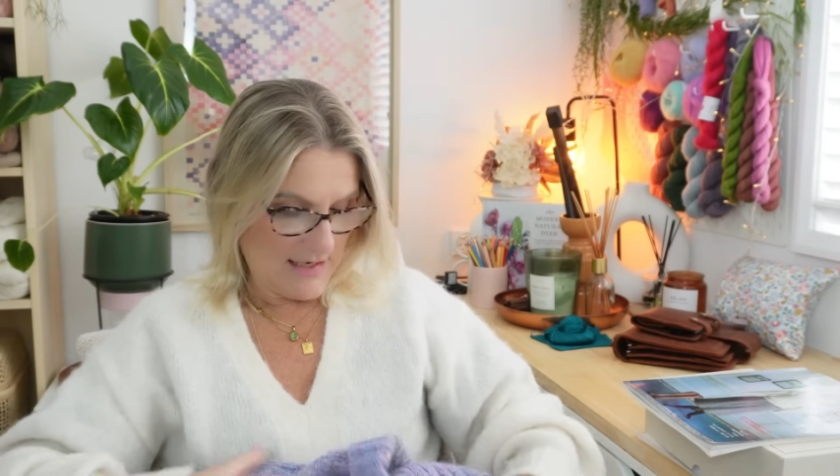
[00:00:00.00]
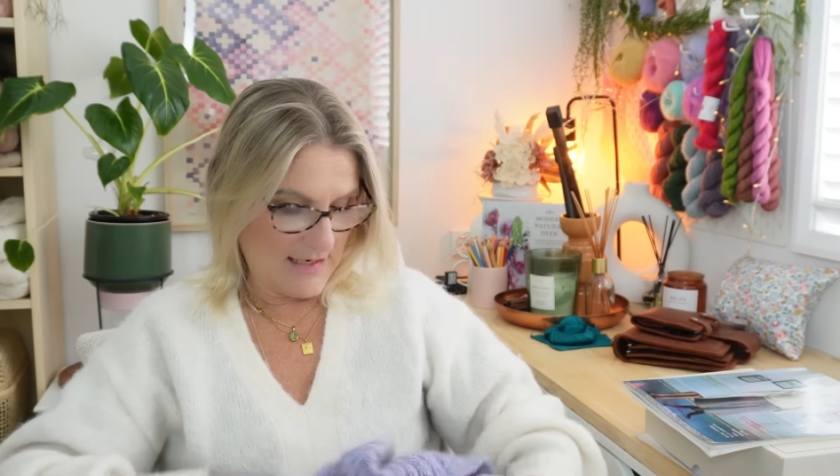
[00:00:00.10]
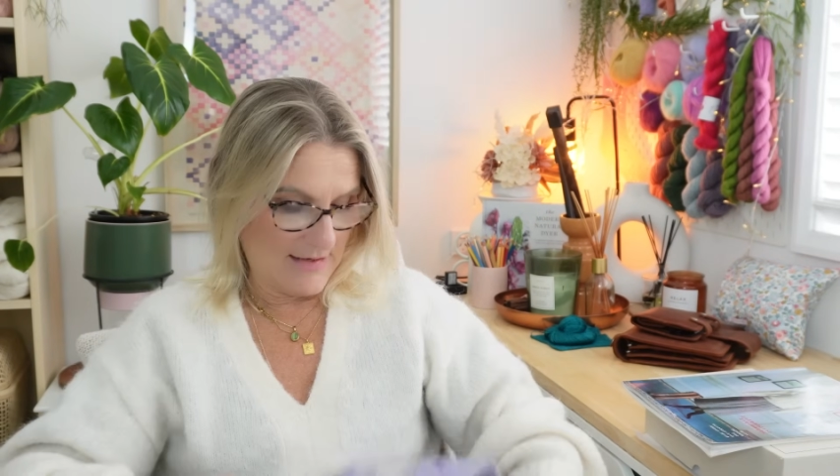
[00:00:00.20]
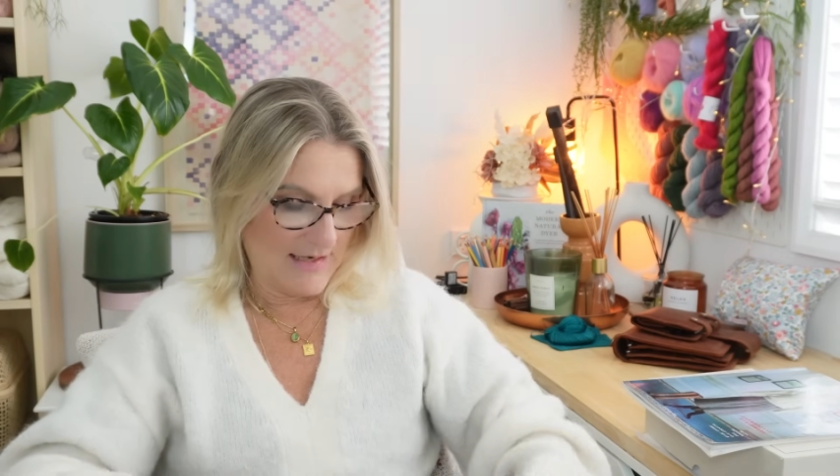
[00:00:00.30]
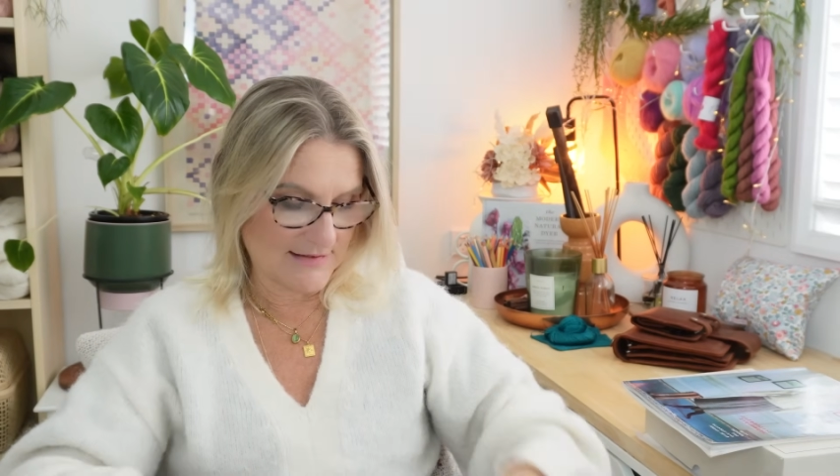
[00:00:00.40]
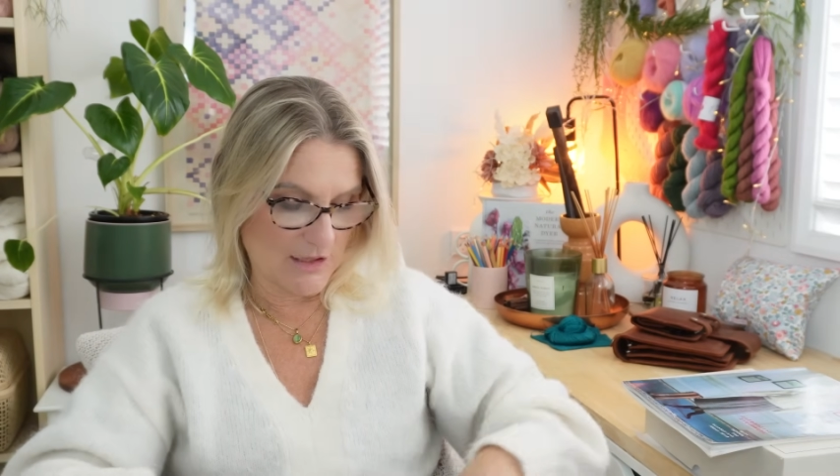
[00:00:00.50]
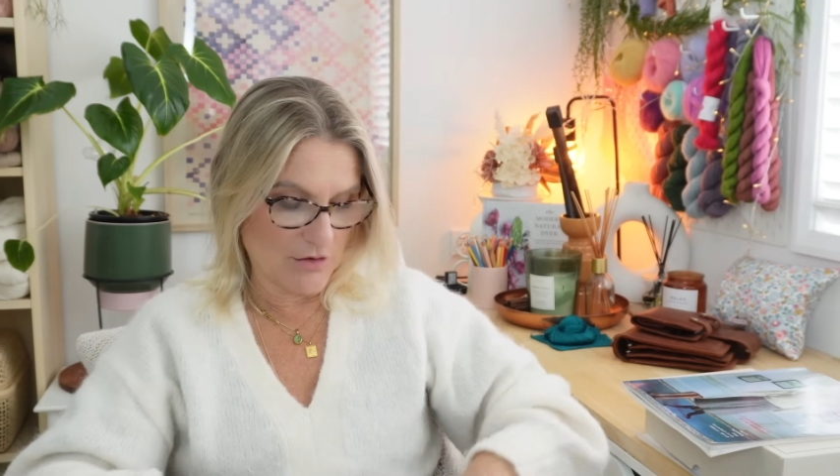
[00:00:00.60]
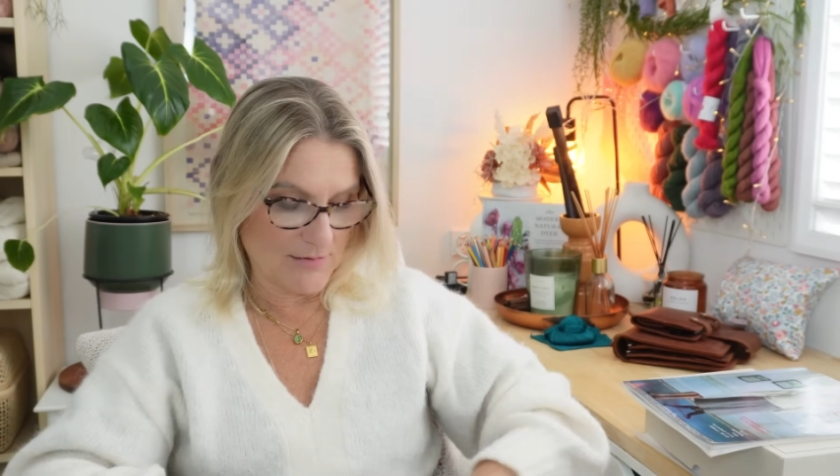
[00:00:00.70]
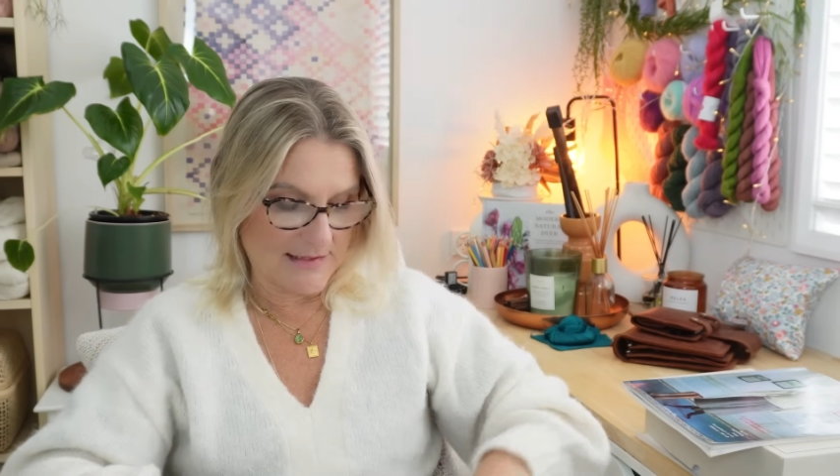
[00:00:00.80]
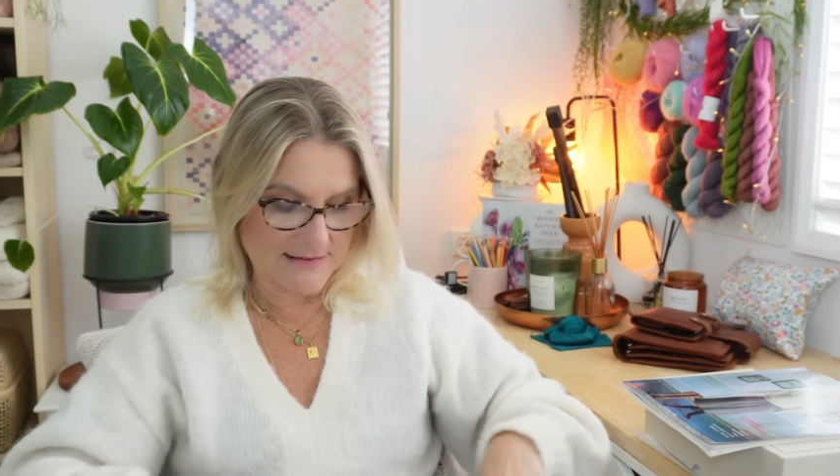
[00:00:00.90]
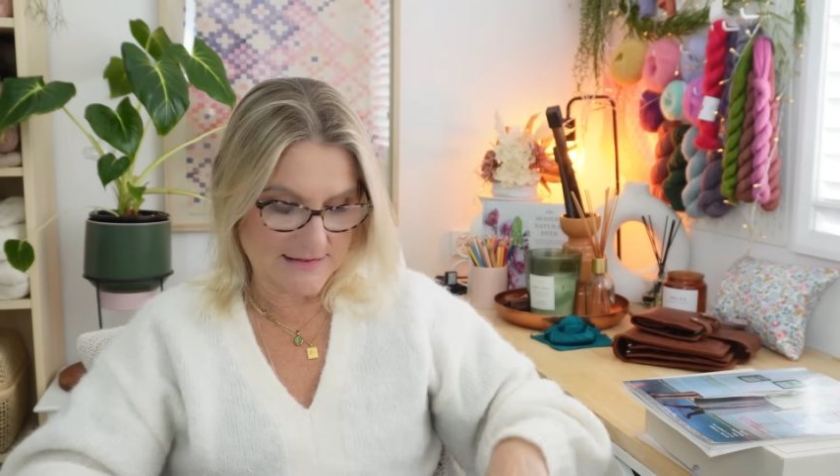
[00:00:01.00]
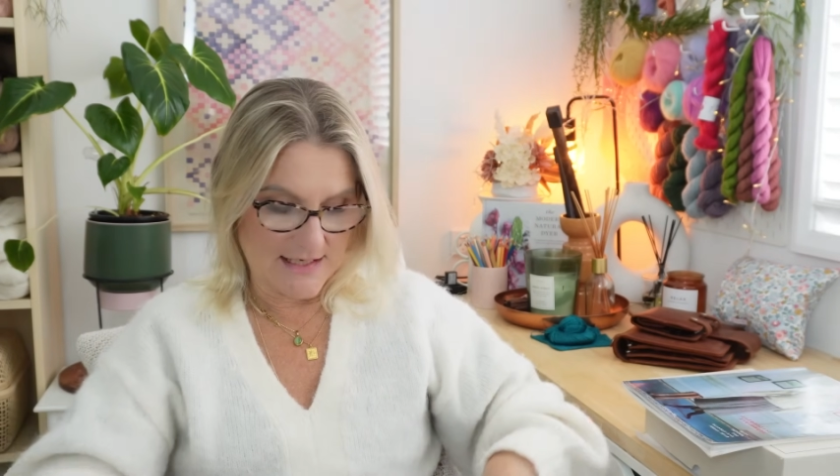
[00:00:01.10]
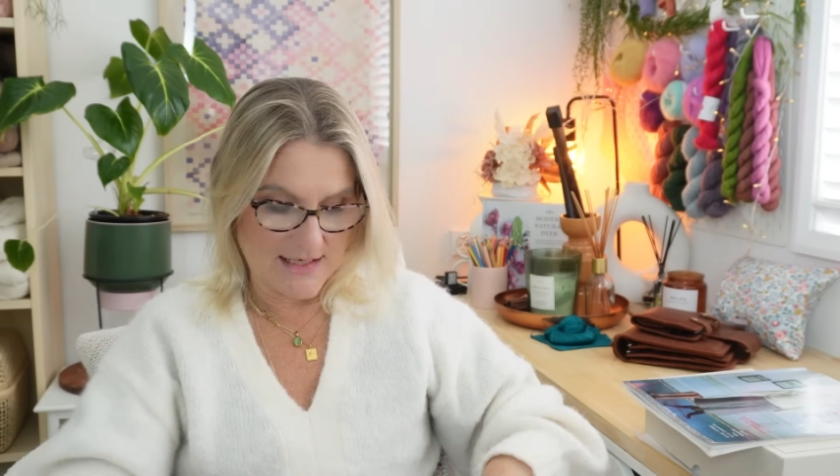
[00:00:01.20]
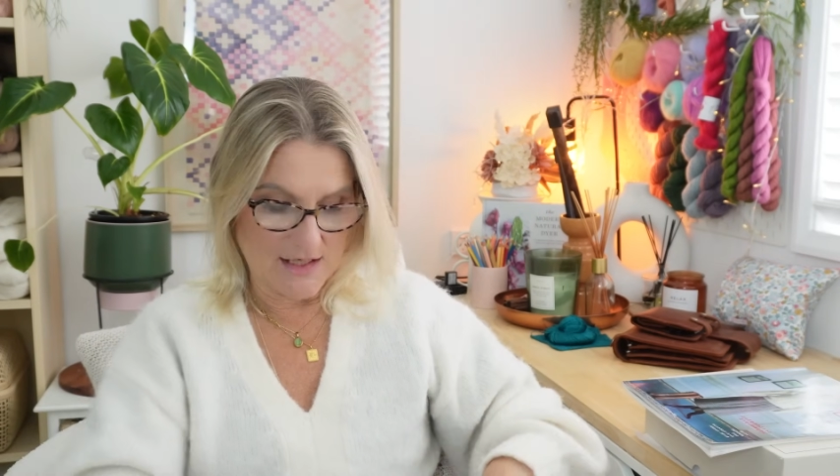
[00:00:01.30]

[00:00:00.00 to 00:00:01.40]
As I always say,